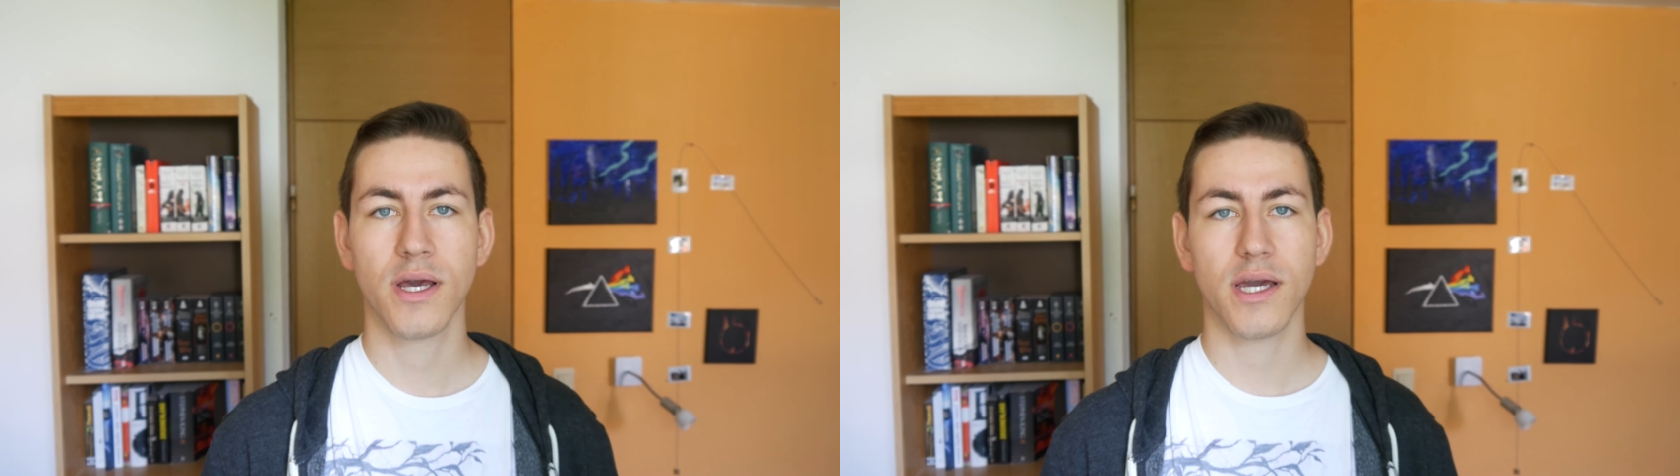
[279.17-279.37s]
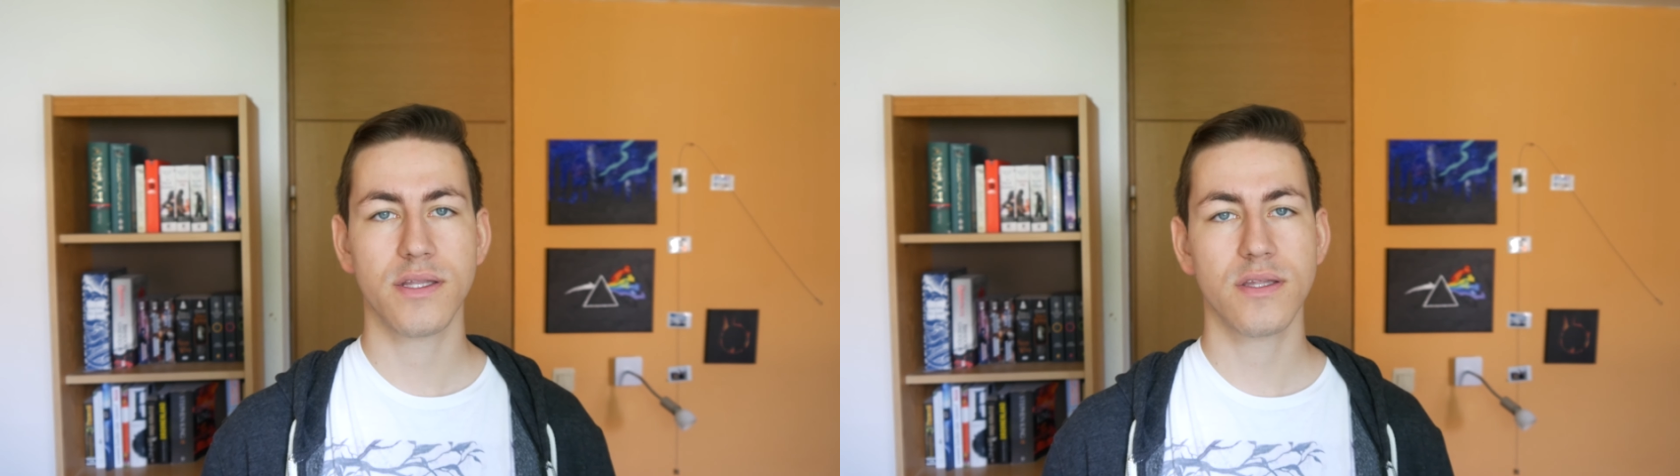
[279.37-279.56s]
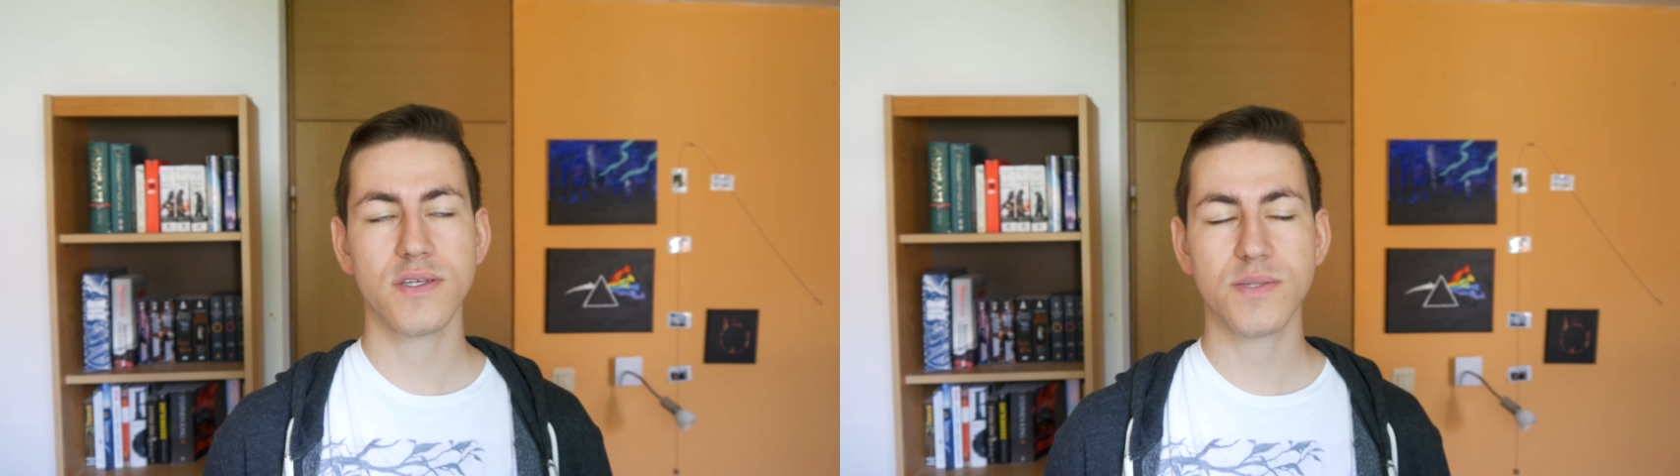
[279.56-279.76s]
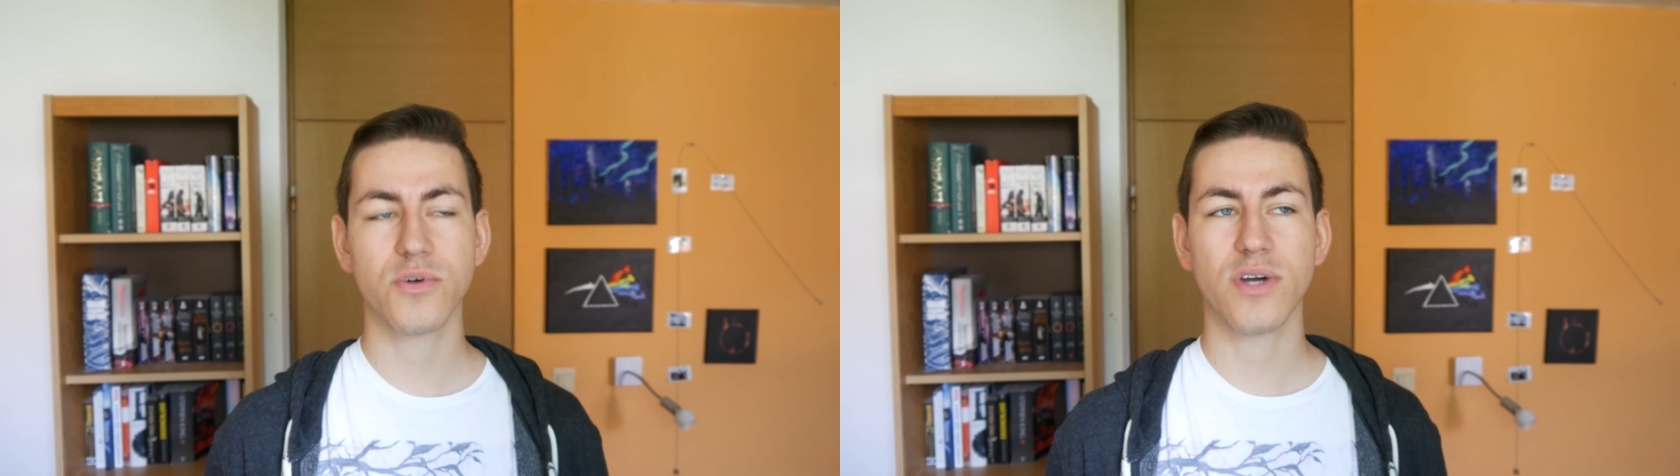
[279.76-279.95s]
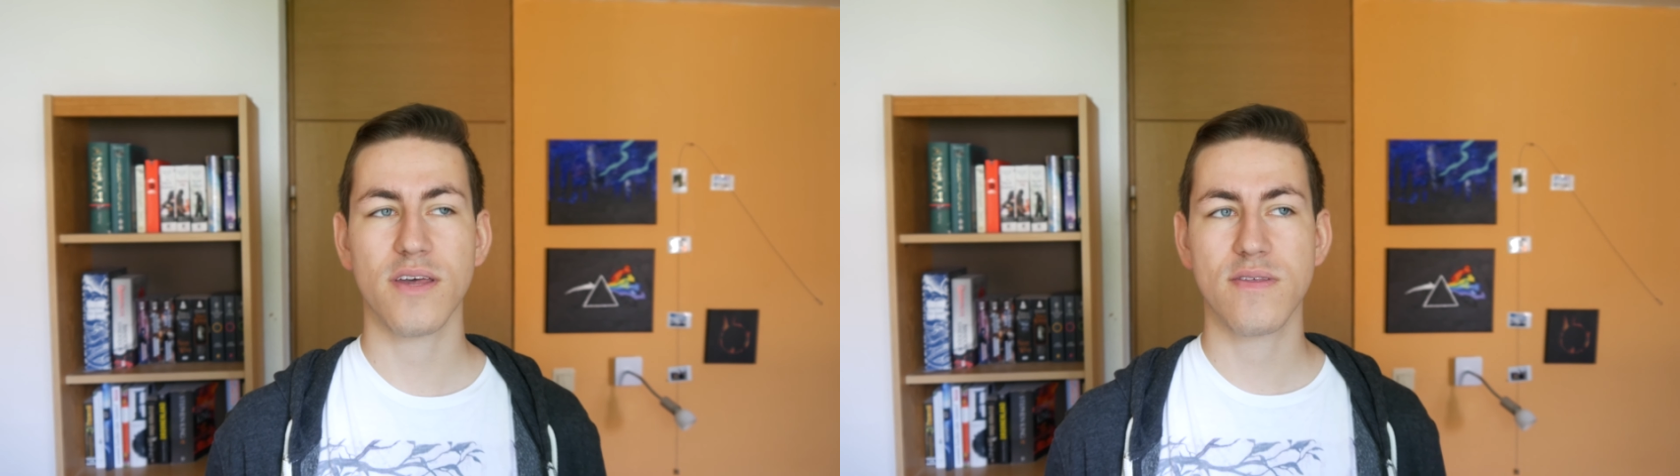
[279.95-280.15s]
And in this
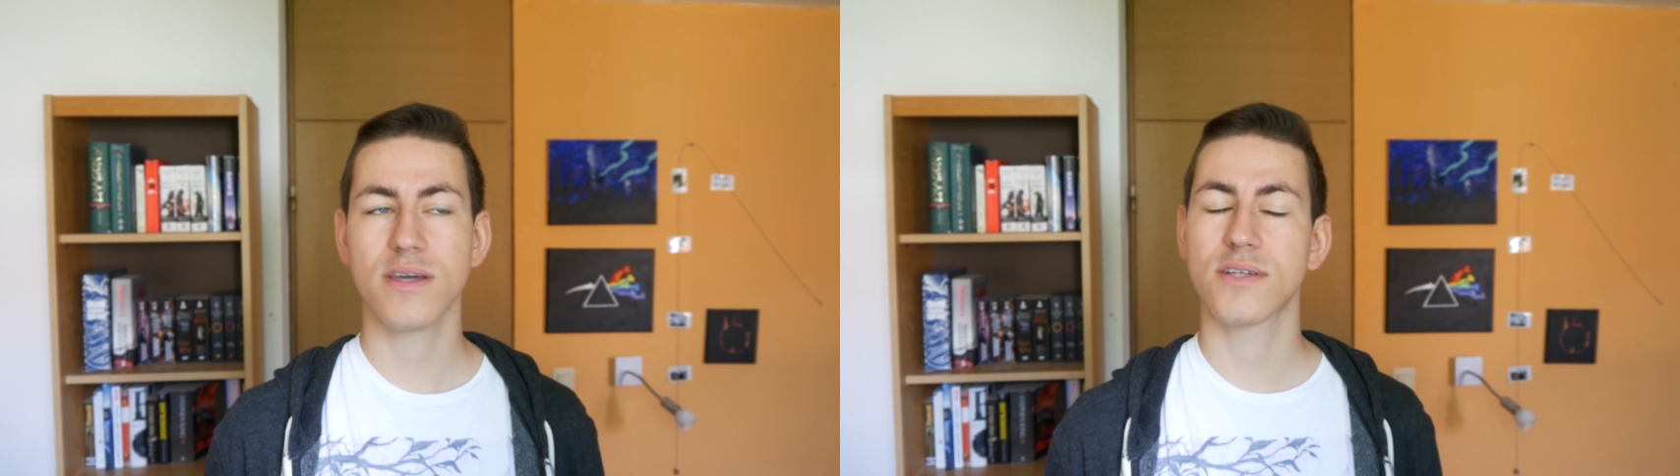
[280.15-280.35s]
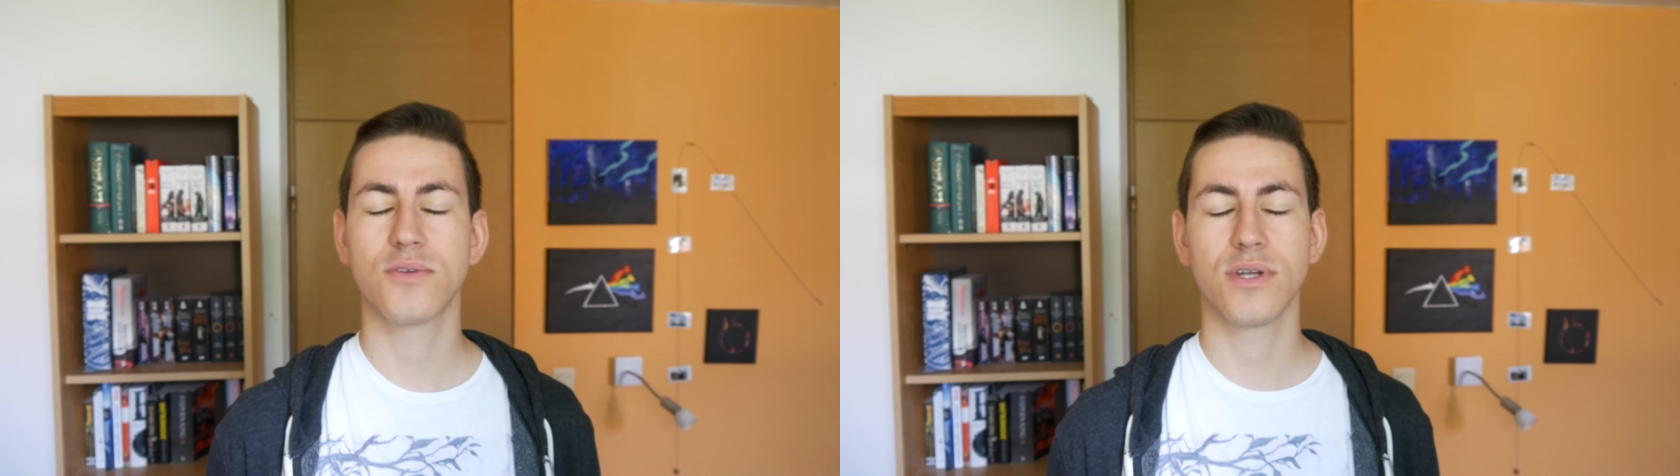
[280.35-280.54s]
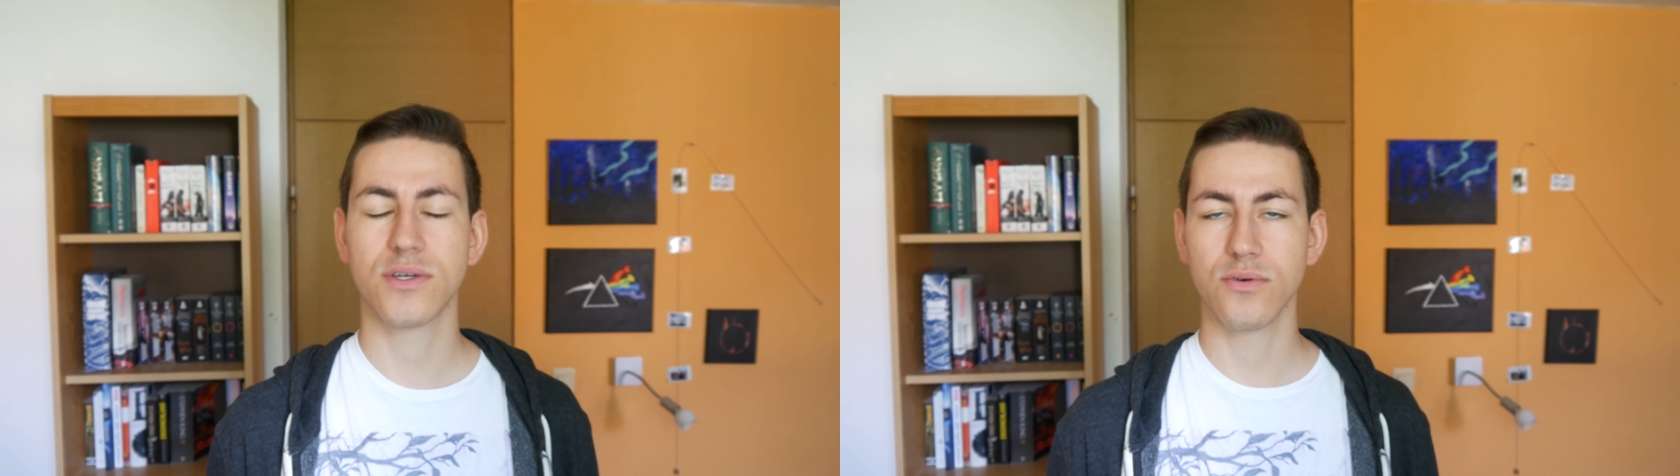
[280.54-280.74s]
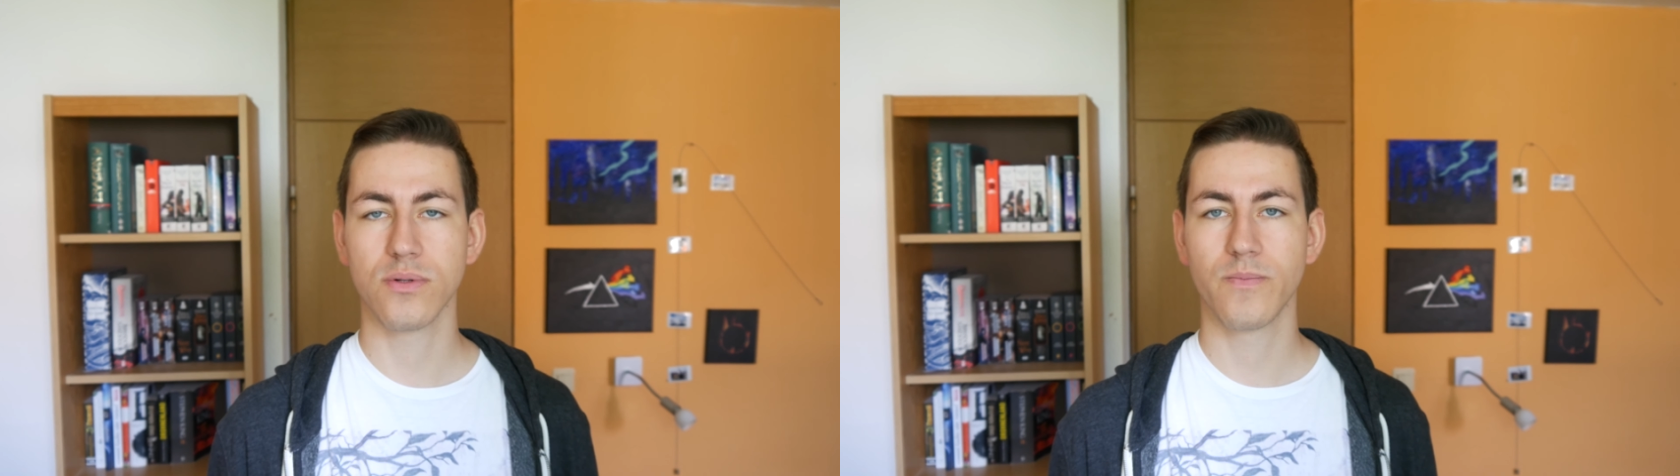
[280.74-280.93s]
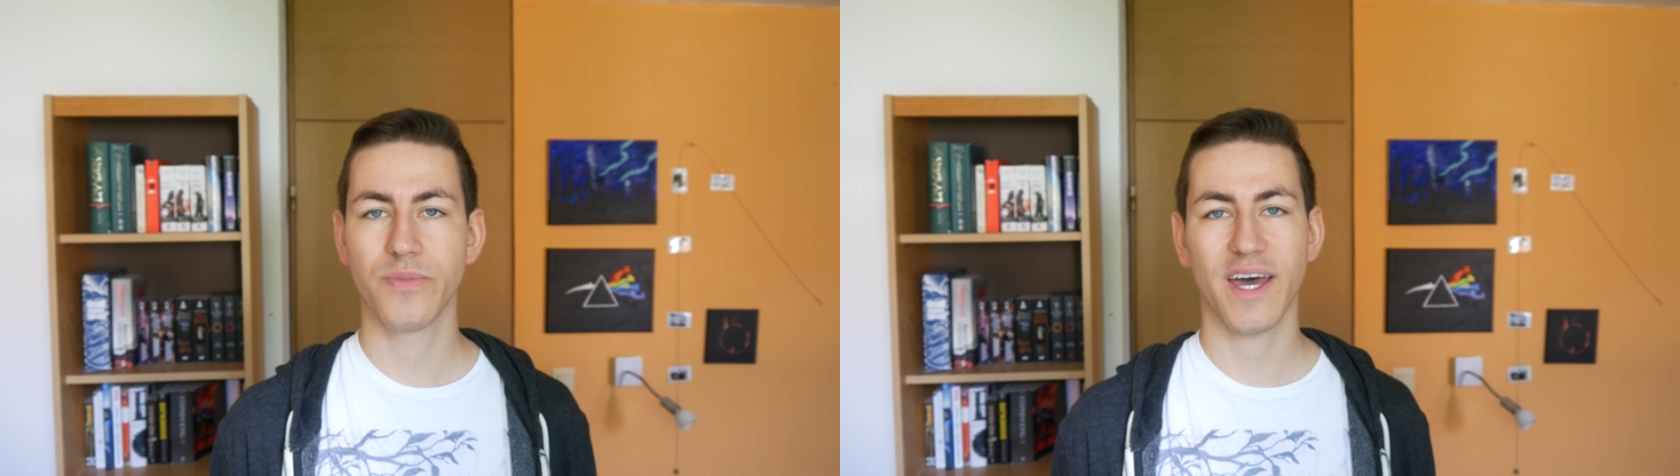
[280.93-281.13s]
book, I think it's really cool.